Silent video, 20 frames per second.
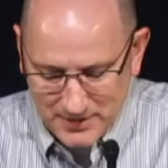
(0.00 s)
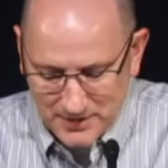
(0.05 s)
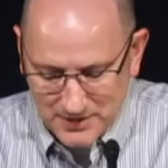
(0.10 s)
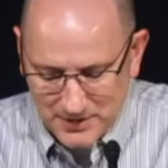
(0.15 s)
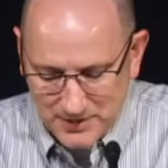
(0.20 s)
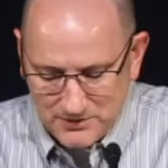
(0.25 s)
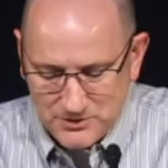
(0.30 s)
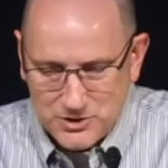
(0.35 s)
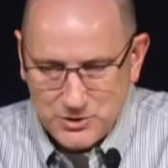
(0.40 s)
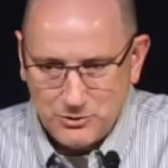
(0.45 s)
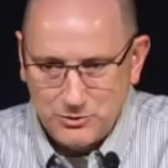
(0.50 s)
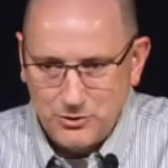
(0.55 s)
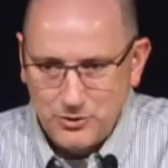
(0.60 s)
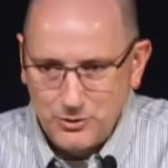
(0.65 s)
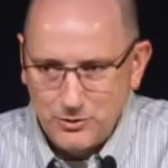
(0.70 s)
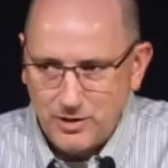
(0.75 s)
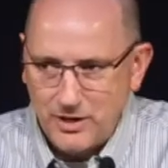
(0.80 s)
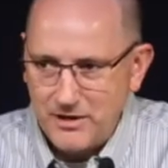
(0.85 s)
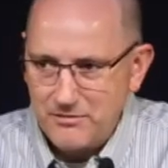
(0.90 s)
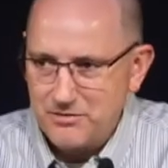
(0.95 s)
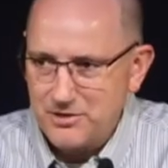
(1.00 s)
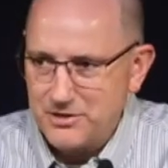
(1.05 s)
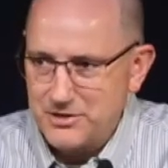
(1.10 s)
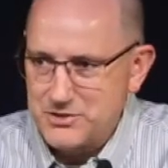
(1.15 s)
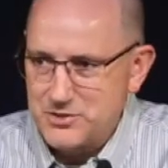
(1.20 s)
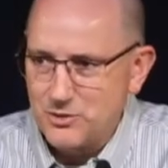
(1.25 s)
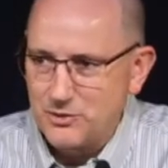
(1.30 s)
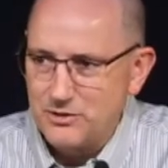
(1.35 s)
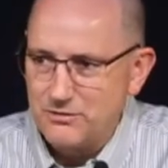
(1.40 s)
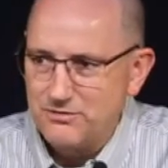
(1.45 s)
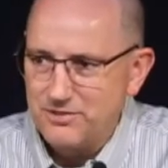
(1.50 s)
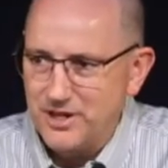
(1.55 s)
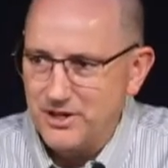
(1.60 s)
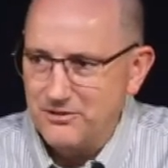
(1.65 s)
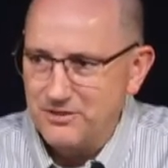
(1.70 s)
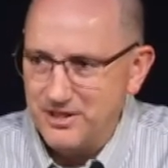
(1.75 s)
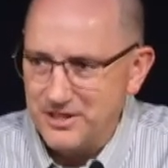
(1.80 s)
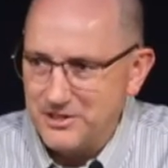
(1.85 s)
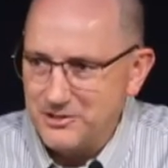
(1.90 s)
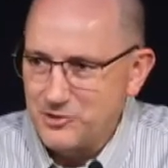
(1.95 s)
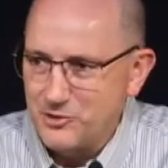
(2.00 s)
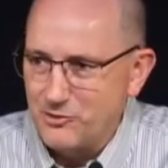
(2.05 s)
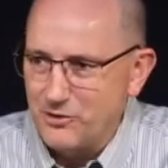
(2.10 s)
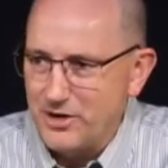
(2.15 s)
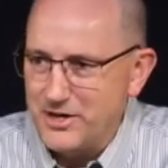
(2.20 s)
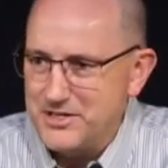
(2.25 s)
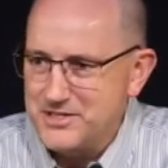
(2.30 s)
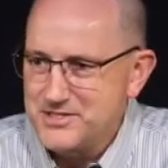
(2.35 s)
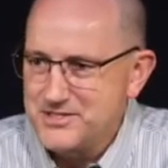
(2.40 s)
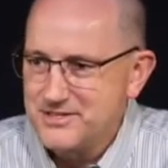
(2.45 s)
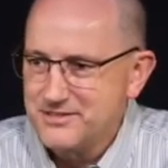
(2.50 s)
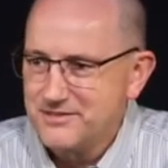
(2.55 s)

gives you new life that is only found in Christ.